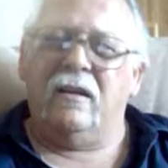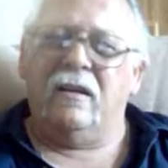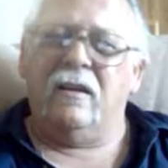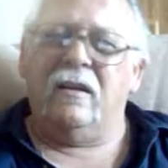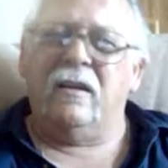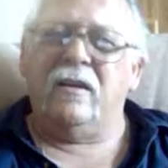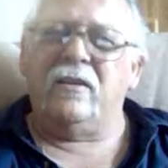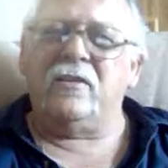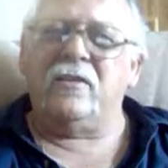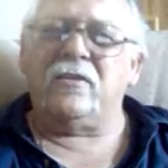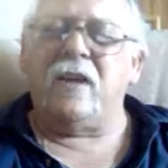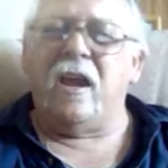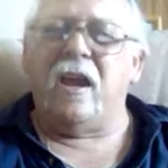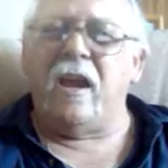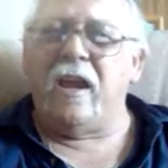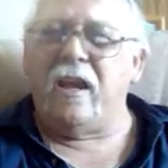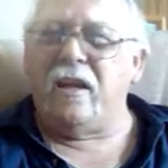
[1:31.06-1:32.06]
in
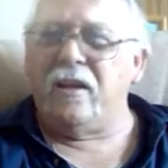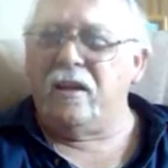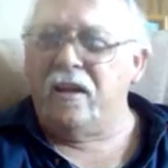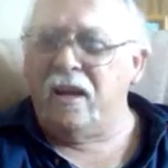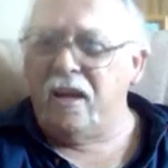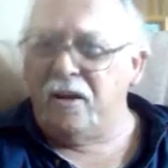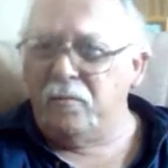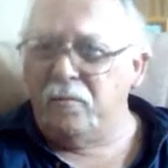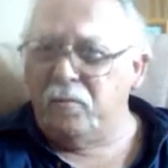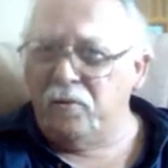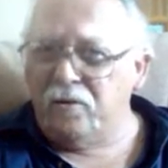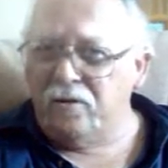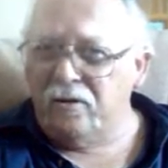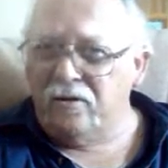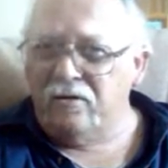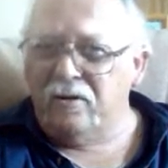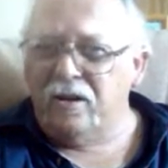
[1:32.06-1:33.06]
saying that he had to put the
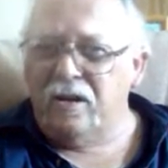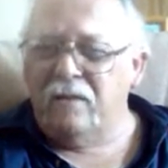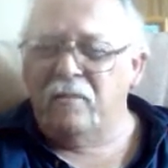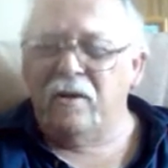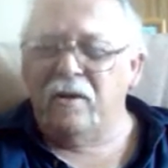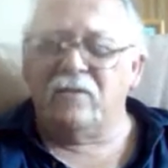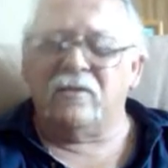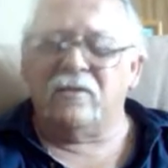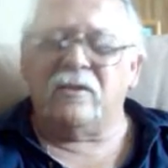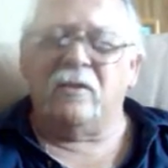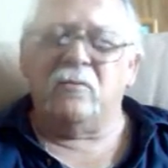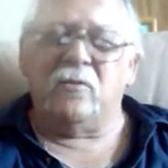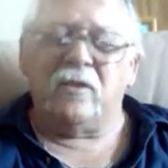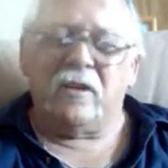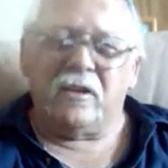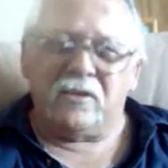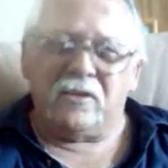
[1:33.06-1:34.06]
dog down because they
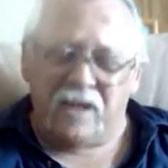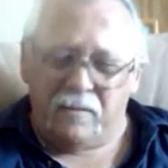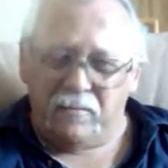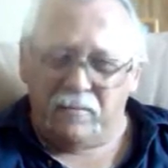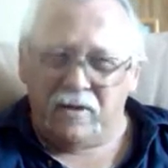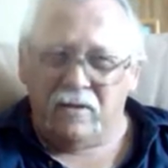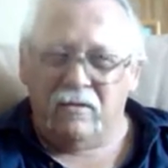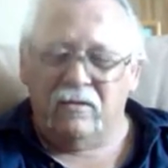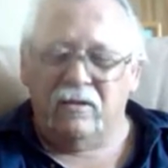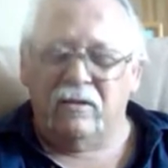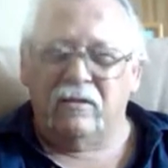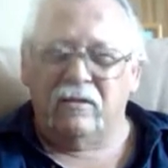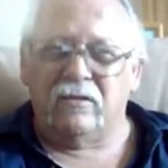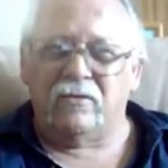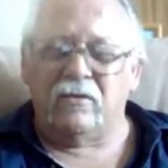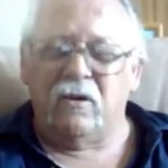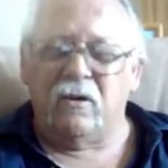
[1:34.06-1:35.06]
wouldn't accept it onto
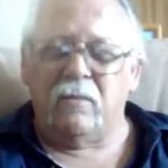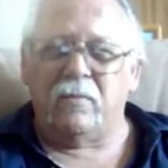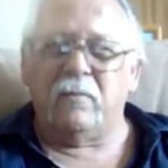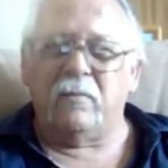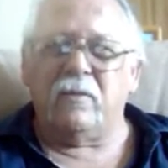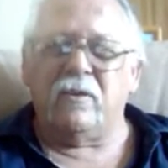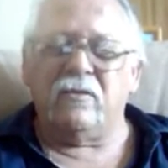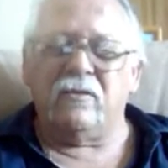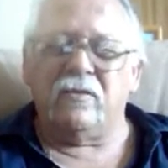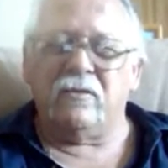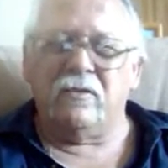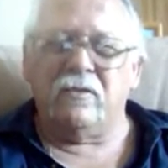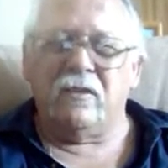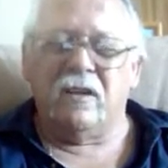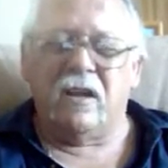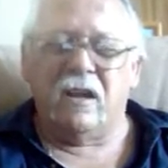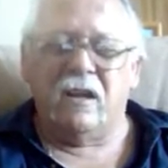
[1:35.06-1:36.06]
the chopper,
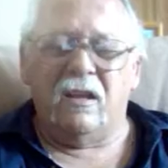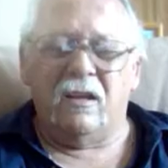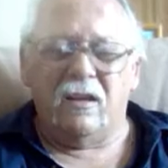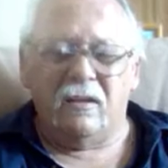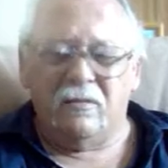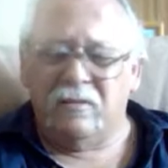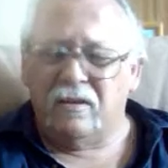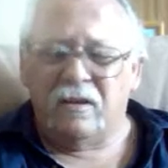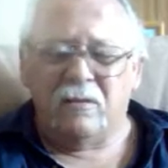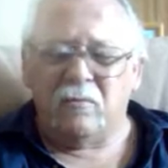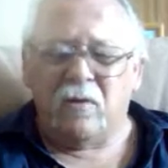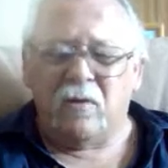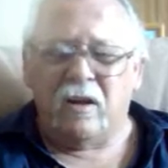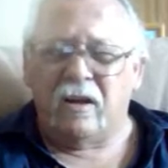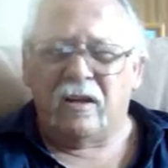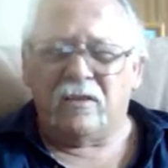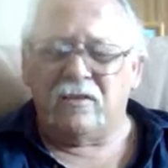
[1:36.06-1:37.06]
because they
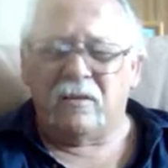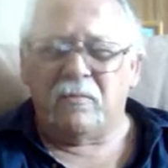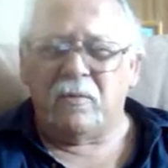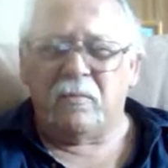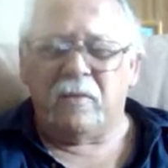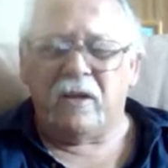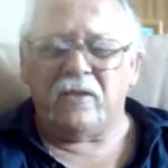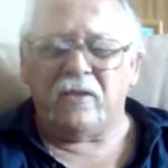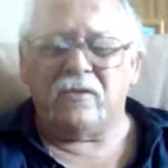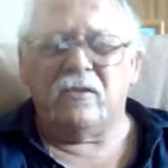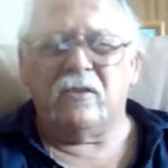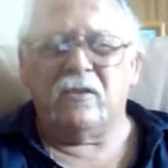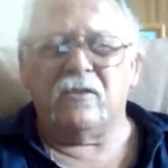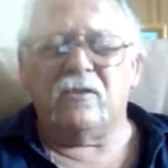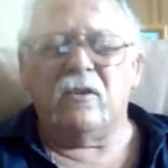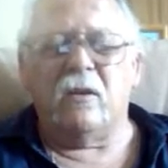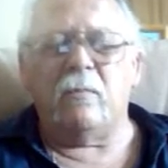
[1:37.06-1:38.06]
won't accept the pets on the
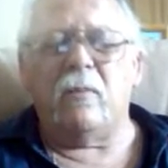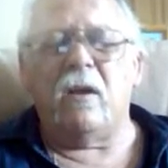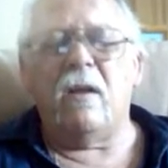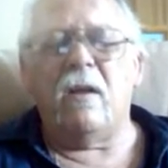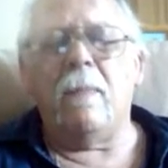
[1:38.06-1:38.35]
chopper,